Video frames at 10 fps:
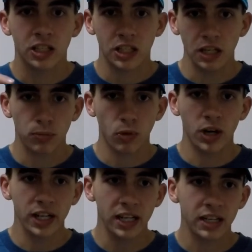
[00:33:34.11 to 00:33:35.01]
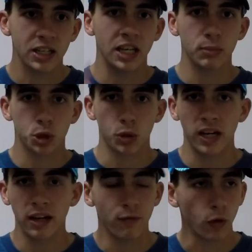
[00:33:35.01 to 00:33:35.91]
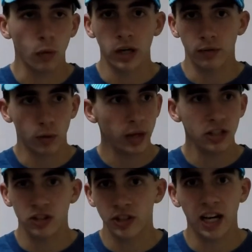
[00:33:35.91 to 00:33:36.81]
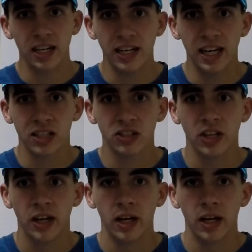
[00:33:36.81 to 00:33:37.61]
keep running and keep training for whatever race you got next.